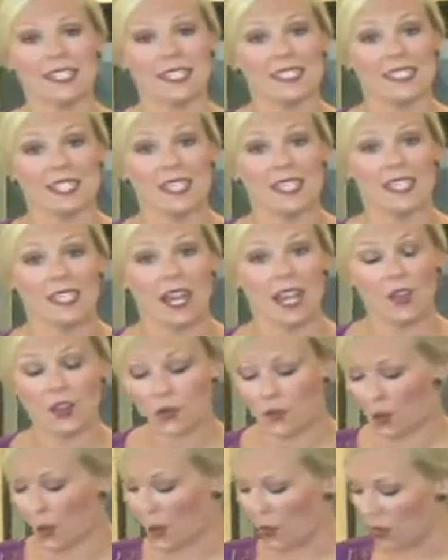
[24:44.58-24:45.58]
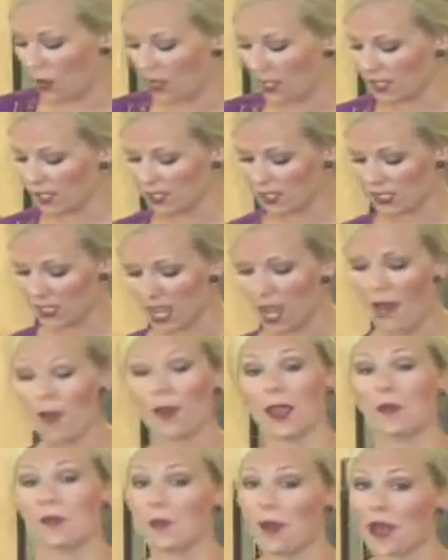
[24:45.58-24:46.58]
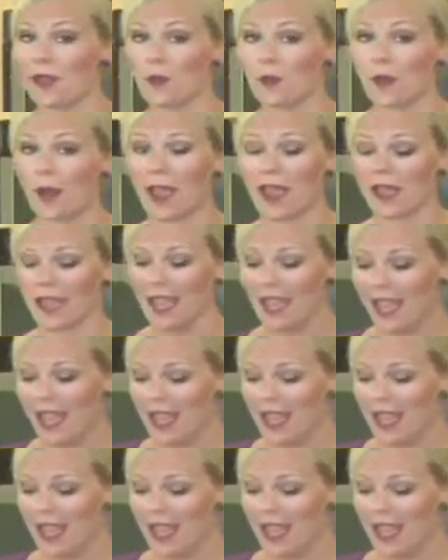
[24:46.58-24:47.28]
this in another bowl. Oh, and by the way,